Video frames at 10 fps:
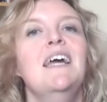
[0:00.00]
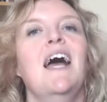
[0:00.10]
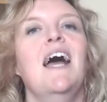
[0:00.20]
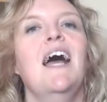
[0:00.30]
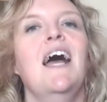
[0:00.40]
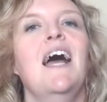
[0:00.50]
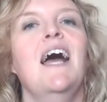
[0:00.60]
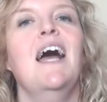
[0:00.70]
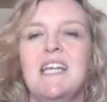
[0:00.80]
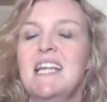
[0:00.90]

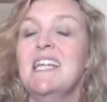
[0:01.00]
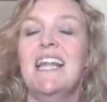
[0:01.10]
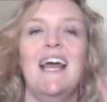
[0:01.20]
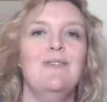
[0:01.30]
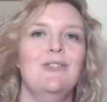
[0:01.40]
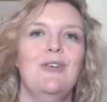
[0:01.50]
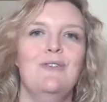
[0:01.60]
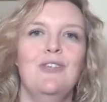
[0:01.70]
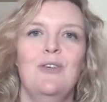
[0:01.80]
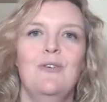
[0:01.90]
But it allows you
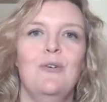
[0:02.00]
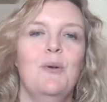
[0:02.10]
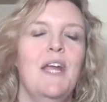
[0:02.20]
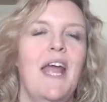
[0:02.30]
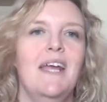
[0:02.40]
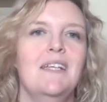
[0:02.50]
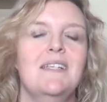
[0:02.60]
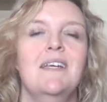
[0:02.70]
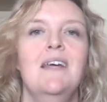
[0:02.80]
to create